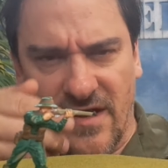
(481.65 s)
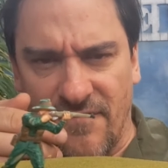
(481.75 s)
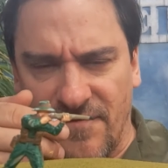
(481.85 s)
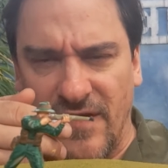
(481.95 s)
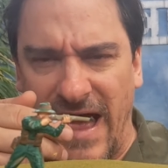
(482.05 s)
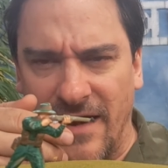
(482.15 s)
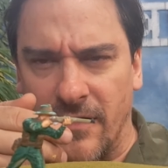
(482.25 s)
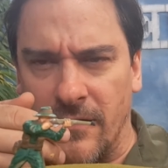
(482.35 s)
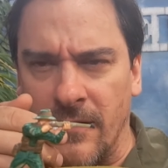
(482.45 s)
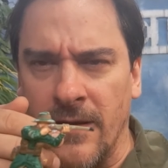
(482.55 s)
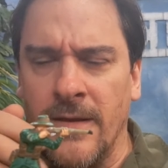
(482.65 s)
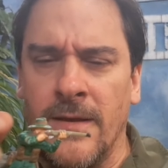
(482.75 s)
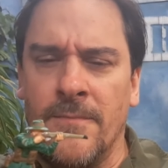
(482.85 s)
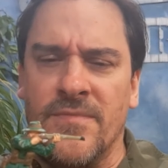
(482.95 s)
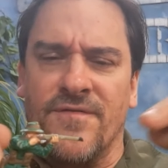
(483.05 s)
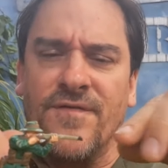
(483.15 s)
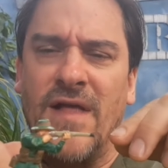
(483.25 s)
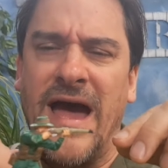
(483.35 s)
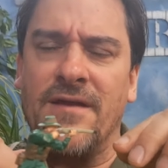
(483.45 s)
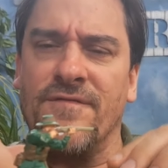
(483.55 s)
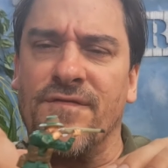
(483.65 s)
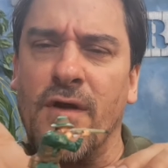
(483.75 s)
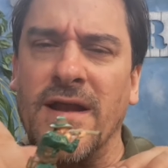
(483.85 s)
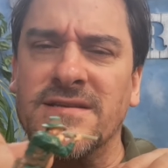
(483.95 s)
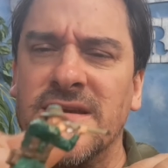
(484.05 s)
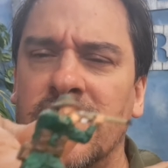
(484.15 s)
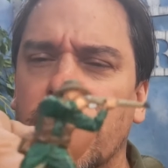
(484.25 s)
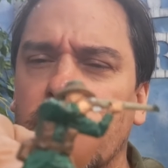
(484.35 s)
the flat front,